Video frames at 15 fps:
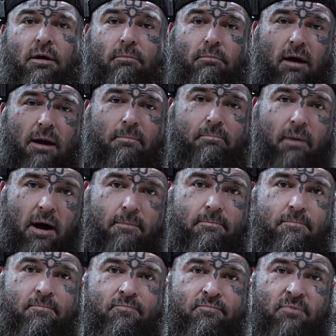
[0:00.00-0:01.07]
my
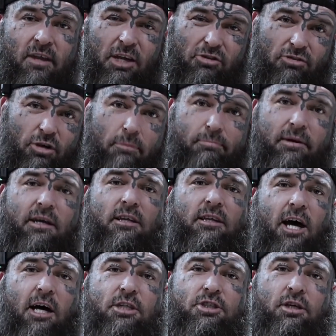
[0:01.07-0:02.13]
bum is not being
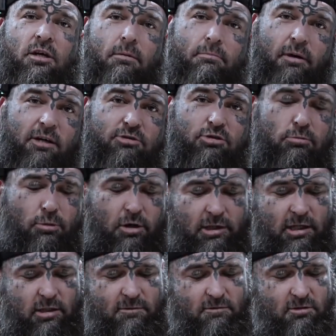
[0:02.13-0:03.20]
touched by sumo
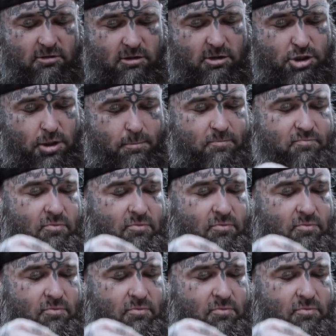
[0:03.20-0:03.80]
deadlifters at the gym.